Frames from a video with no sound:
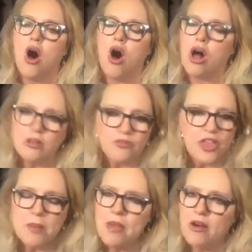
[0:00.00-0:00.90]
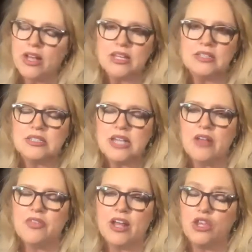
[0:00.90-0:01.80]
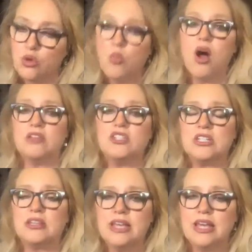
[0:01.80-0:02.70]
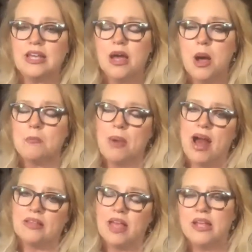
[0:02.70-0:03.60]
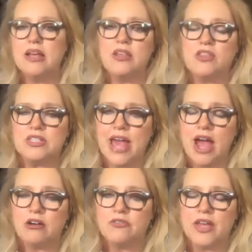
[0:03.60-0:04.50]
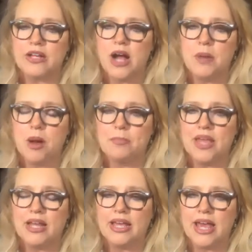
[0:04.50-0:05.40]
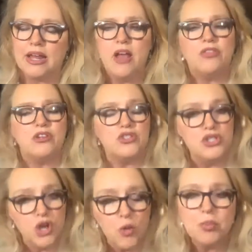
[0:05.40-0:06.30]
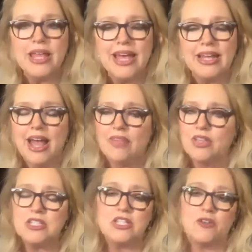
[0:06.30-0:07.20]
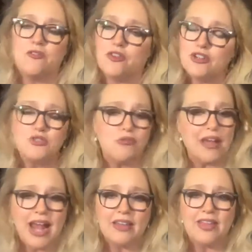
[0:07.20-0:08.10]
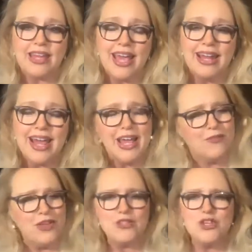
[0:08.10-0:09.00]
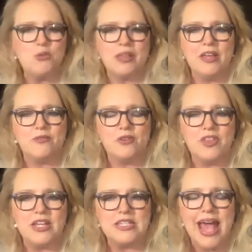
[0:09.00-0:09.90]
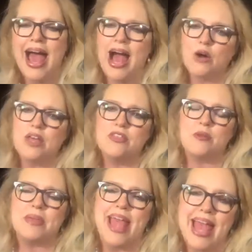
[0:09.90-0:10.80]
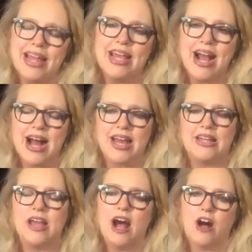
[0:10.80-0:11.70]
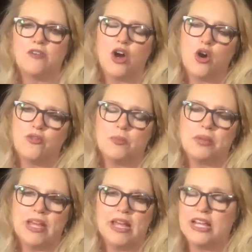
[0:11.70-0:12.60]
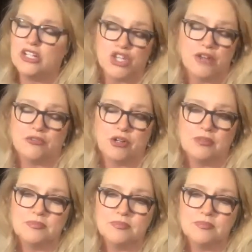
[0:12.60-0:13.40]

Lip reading: all of the Americans that you want to lead by letting this caravan come up yet again? There's no plan. And this is the first right out of the gate. If there's no plan for this, how can there be any kind of COVID plan in general?